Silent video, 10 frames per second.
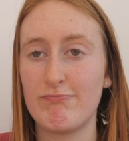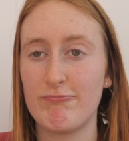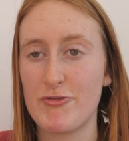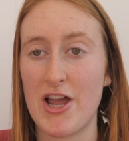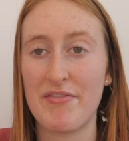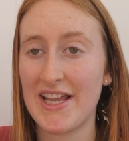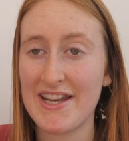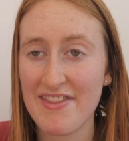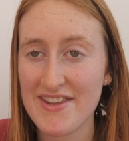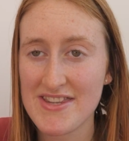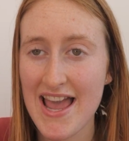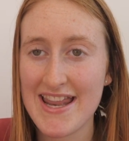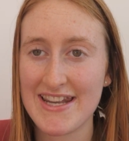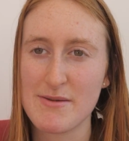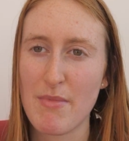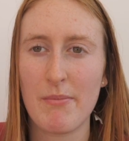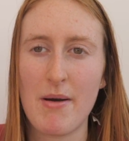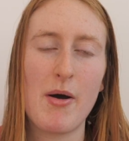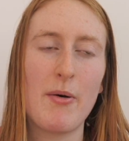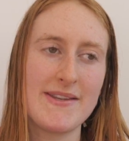shoving under the sand, as my
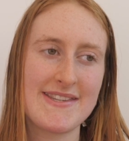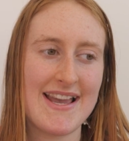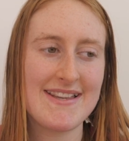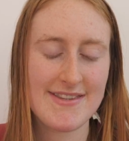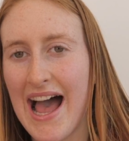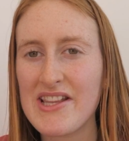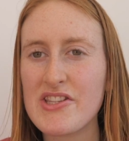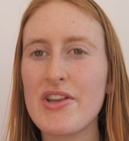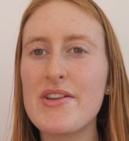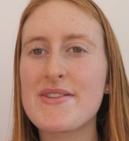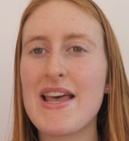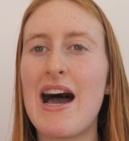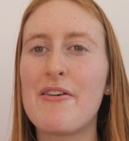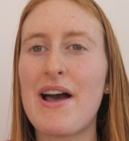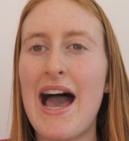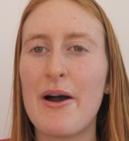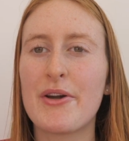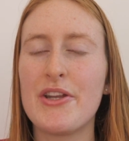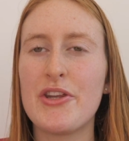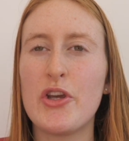mum always says? Ask yourself, how
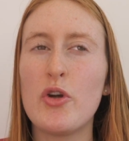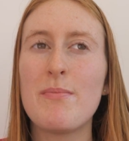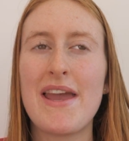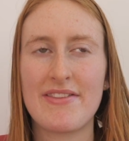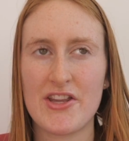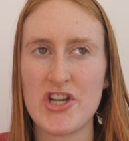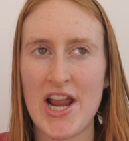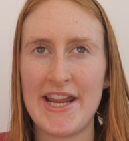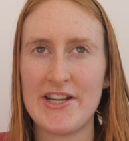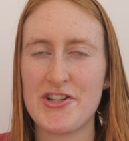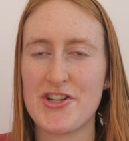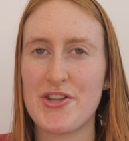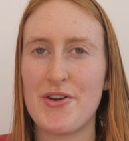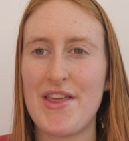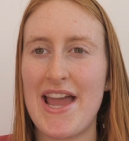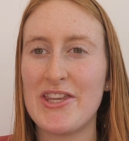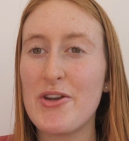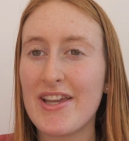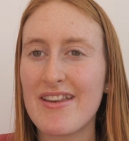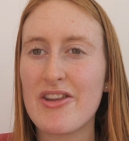can you make the change so that
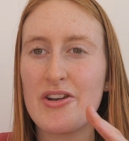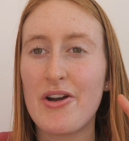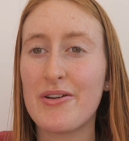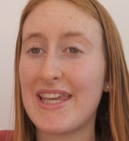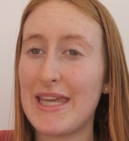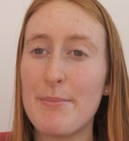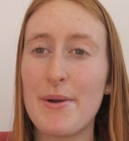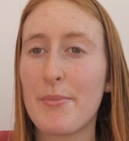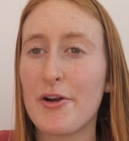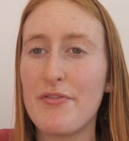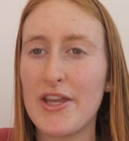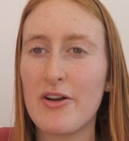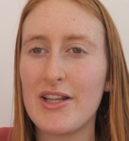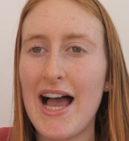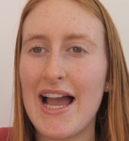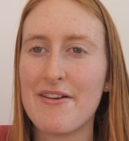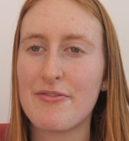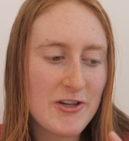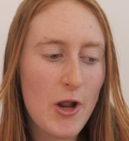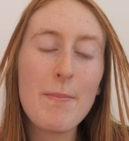you can, you know, keep improving your
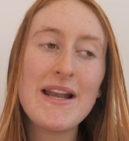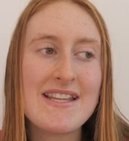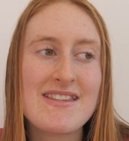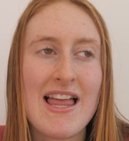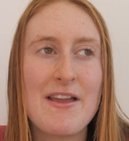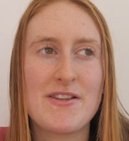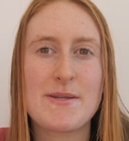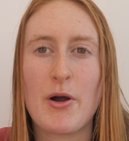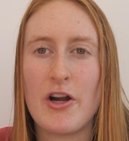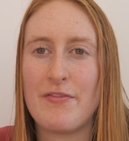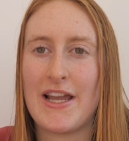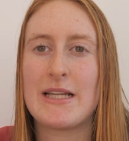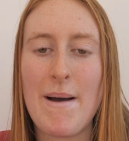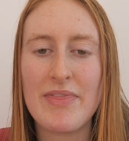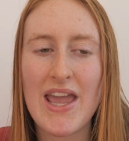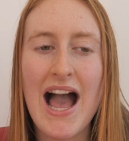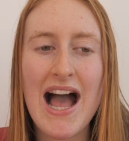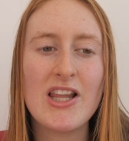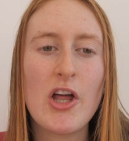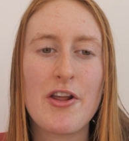life? Nobody's life is perfect, but there
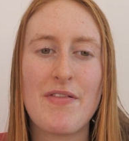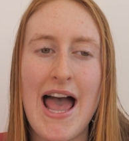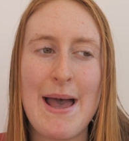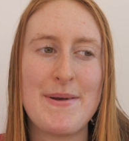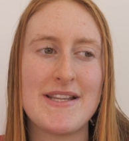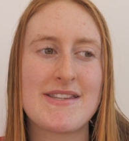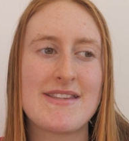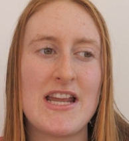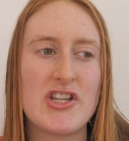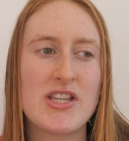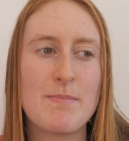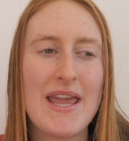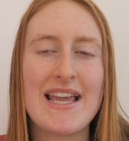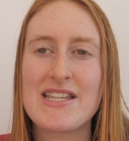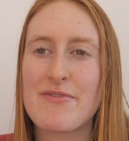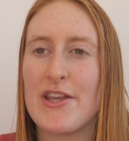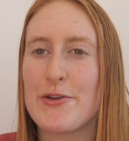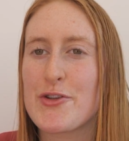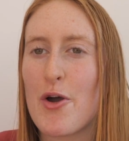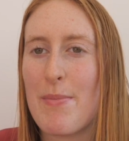are a lot of habits that just make us feel
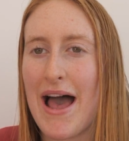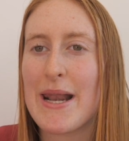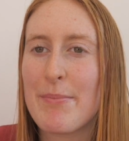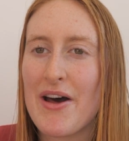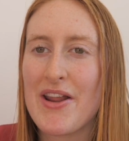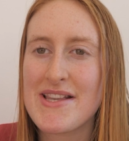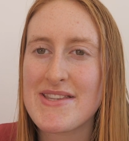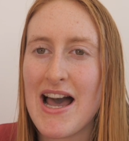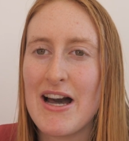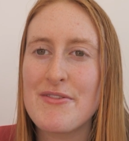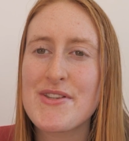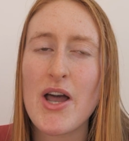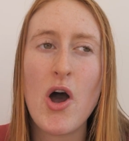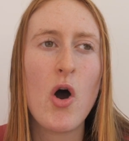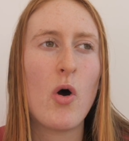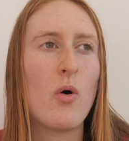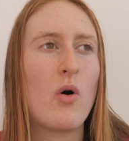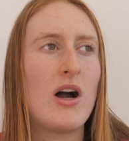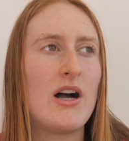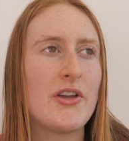so bad about ourselves,
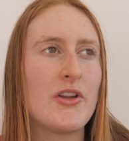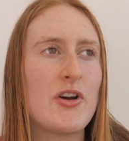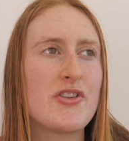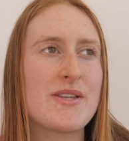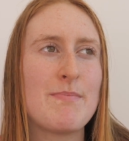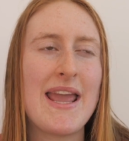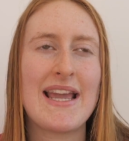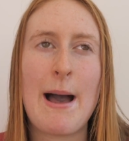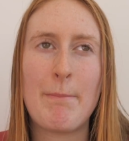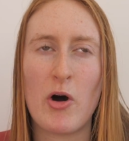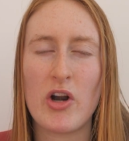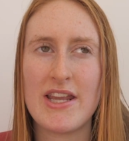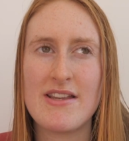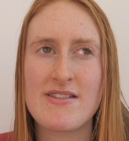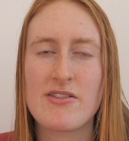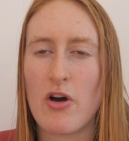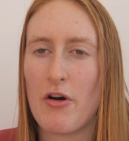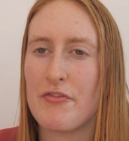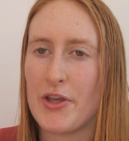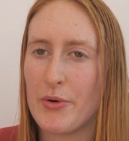or, you know, just make our bodies
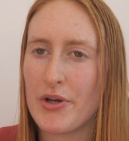not feel